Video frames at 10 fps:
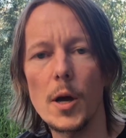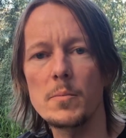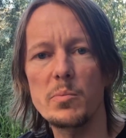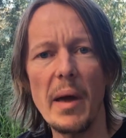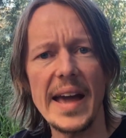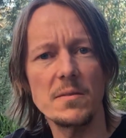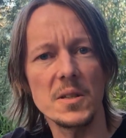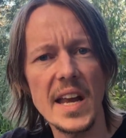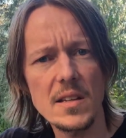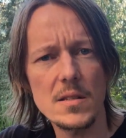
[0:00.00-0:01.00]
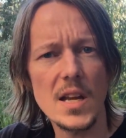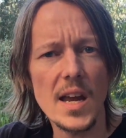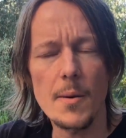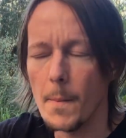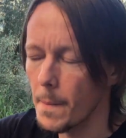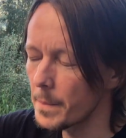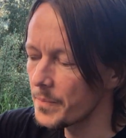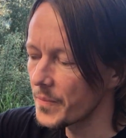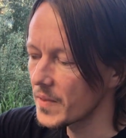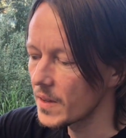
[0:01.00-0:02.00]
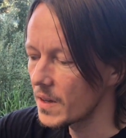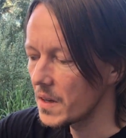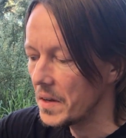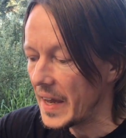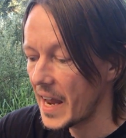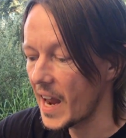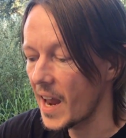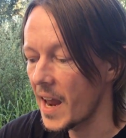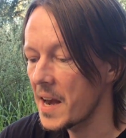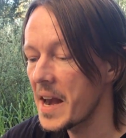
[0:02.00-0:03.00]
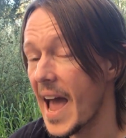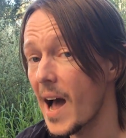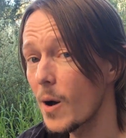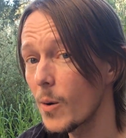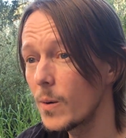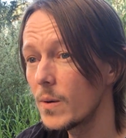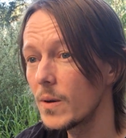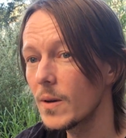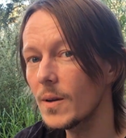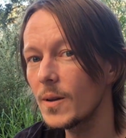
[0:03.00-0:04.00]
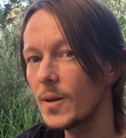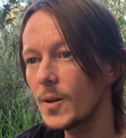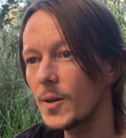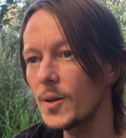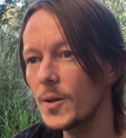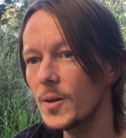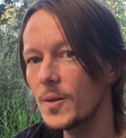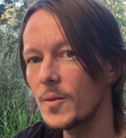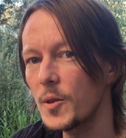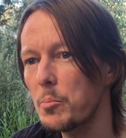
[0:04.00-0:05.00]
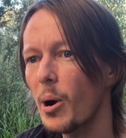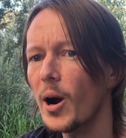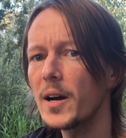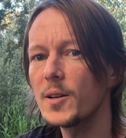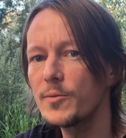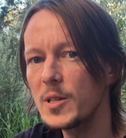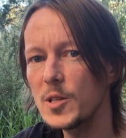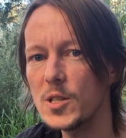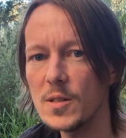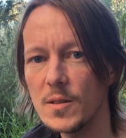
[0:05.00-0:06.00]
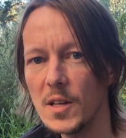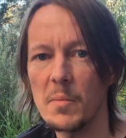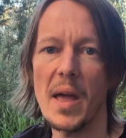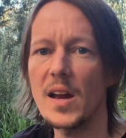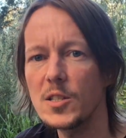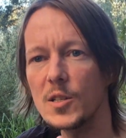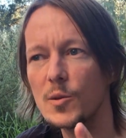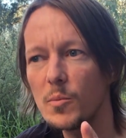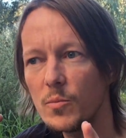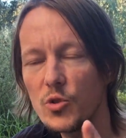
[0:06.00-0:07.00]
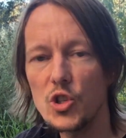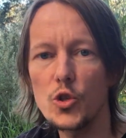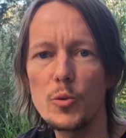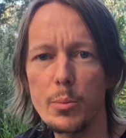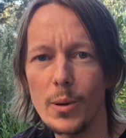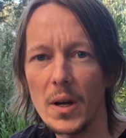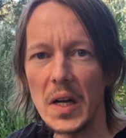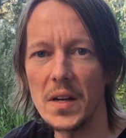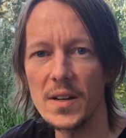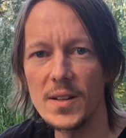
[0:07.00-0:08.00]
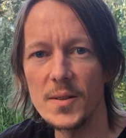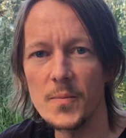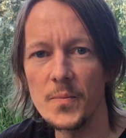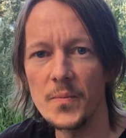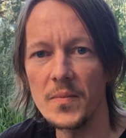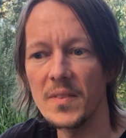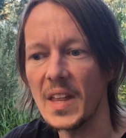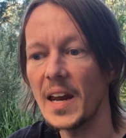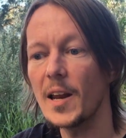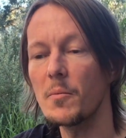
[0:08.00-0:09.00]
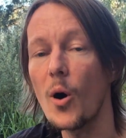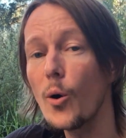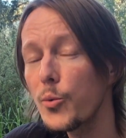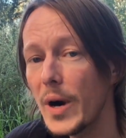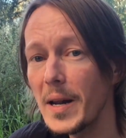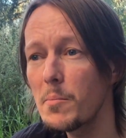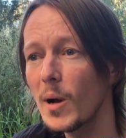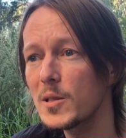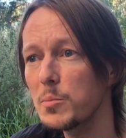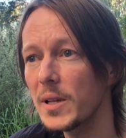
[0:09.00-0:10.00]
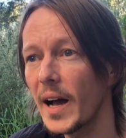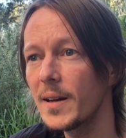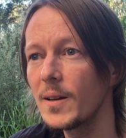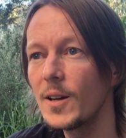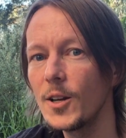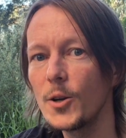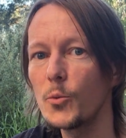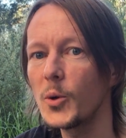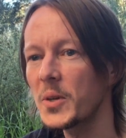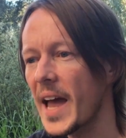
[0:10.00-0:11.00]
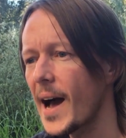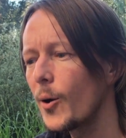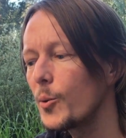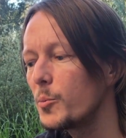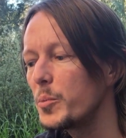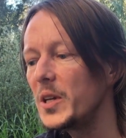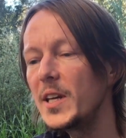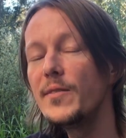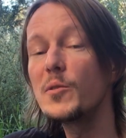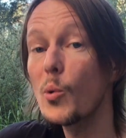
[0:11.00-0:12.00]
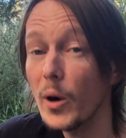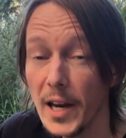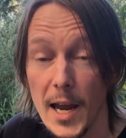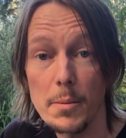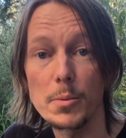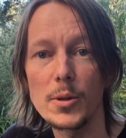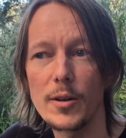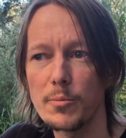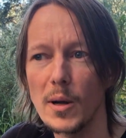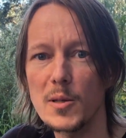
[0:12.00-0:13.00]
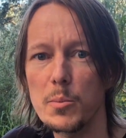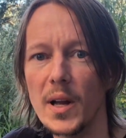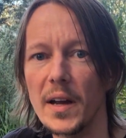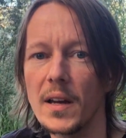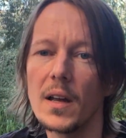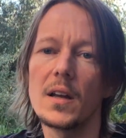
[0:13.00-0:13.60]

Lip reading: comes back the next day, and now the part of this imagined soup that had already multiplied will now be even more capable of multiplying,